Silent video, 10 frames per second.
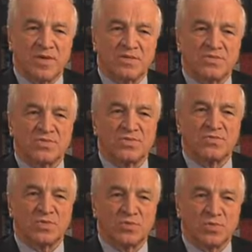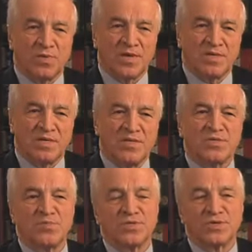Medical School, which was my
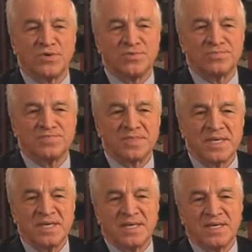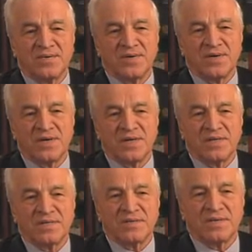ultimate goal, where
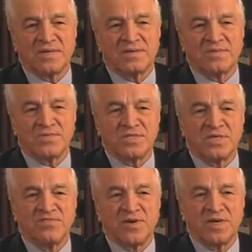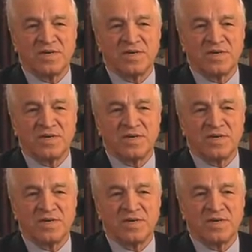I received my